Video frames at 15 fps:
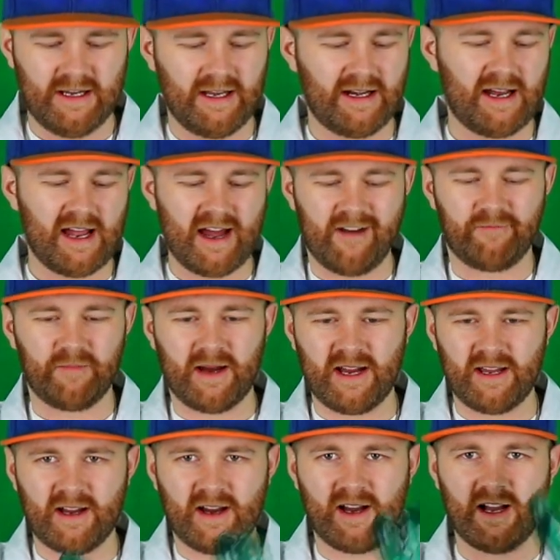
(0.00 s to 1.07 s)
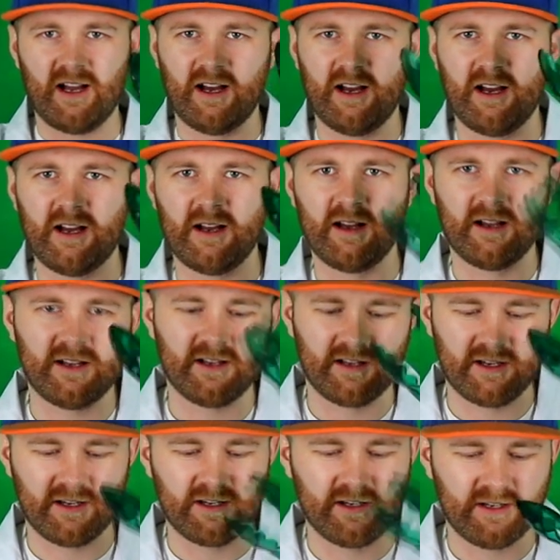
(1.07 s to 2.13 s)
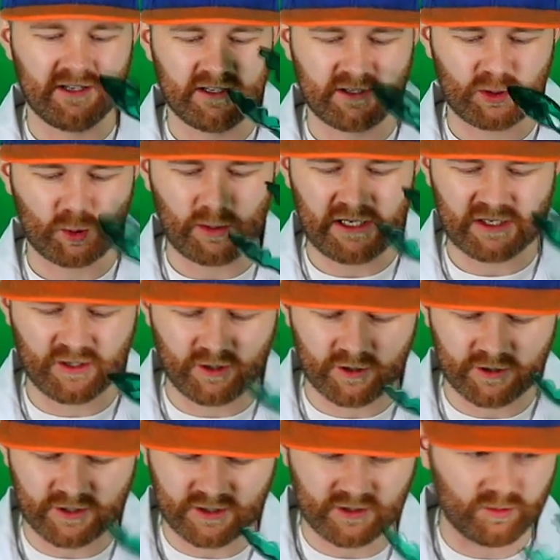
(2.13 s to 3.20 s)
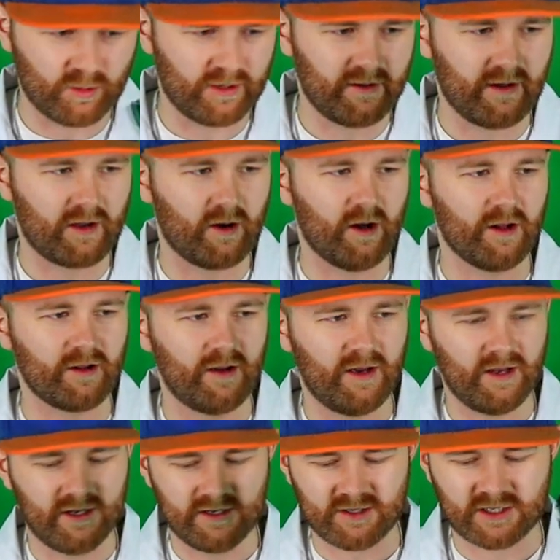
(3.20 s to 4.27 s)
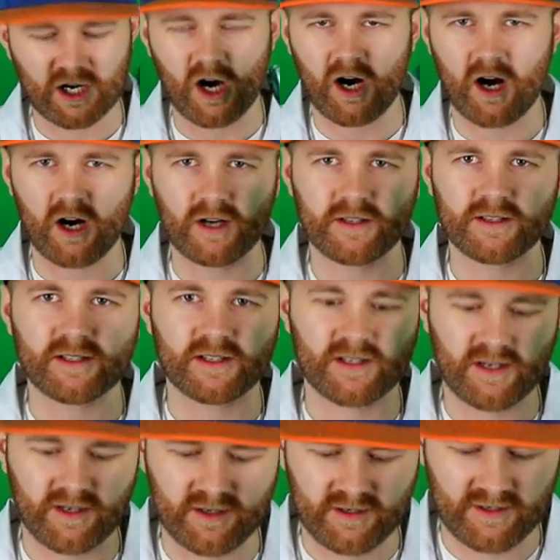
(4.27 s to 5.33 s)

And I have my tweezers, what are they called? Tongs.